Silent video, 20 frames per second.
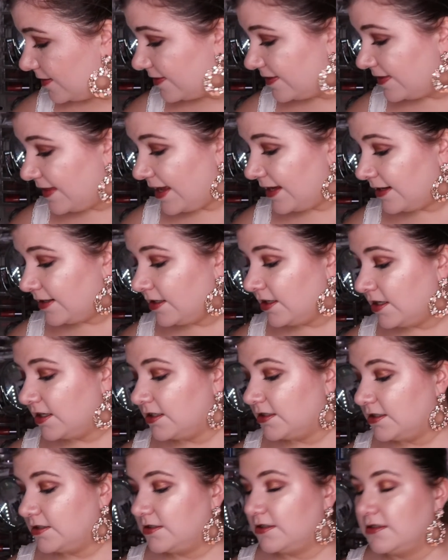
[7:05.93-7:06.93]
Then
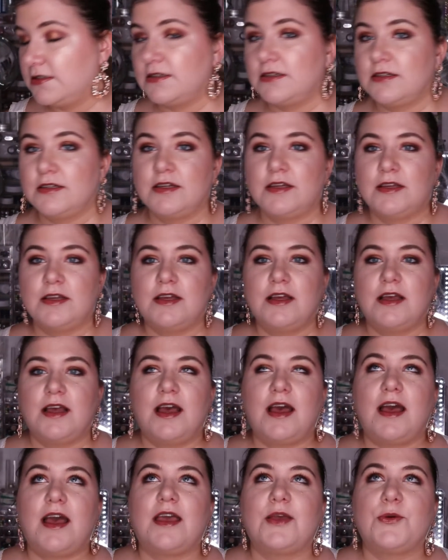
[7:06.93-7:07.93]

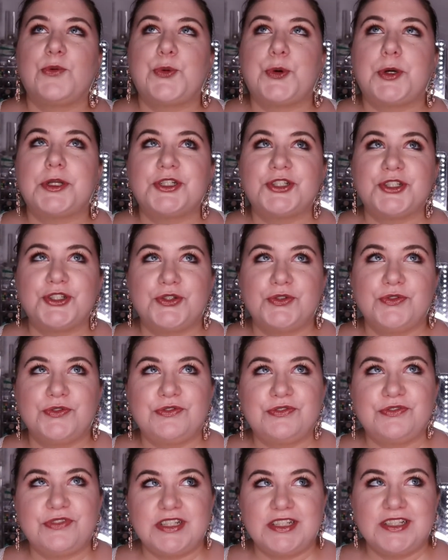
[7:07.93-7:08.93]
I want to
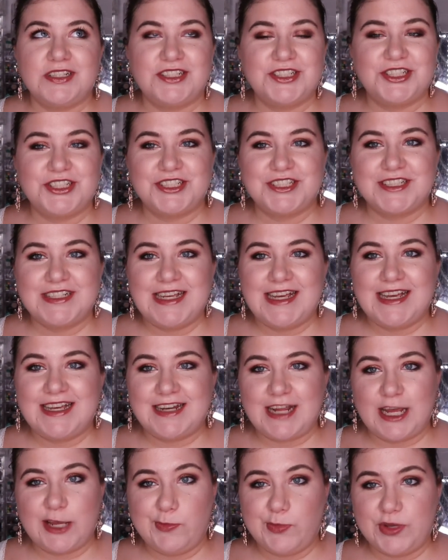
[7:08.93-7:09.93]
finish an
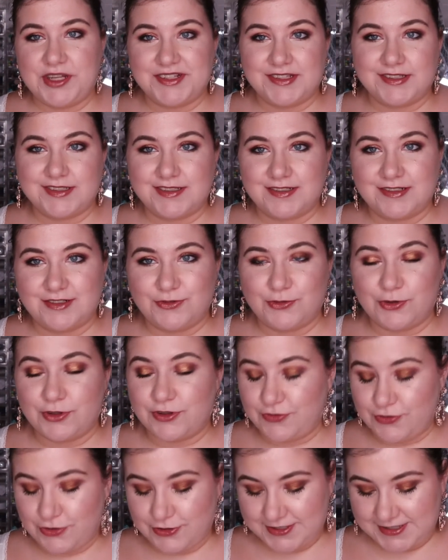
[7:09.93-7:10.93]
eye pencil for the
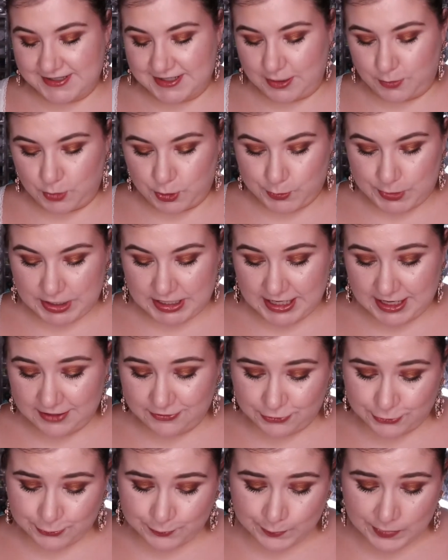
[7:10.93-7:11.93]
first time in my
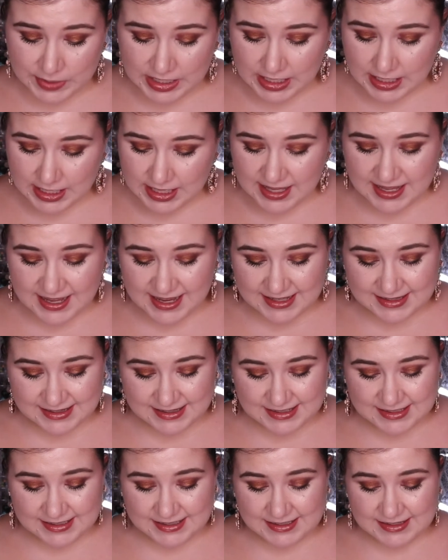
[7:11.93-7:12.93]
life, and
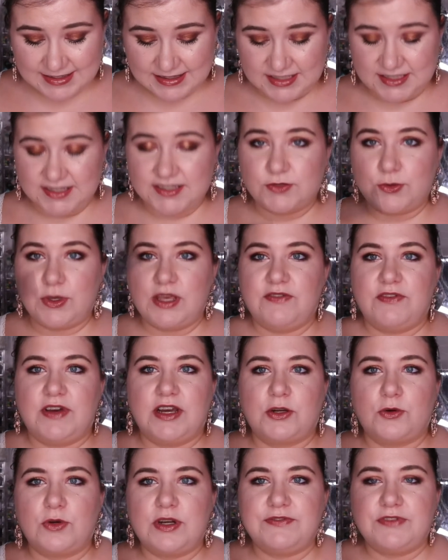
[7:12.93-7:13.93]
this is the Zoeva
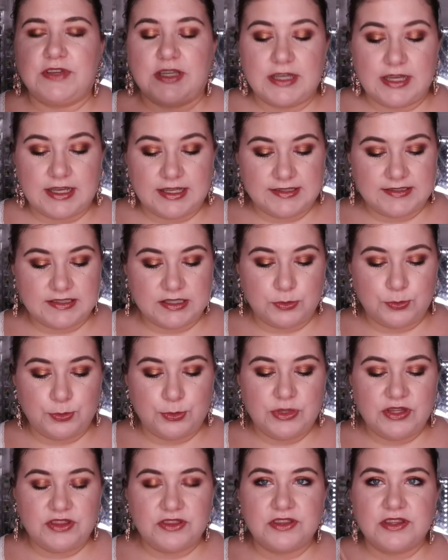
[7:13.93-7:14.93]
Graphic Eyes in
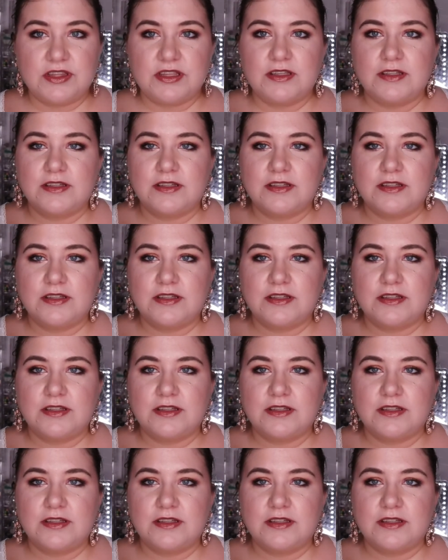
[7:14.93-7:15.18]
Myth.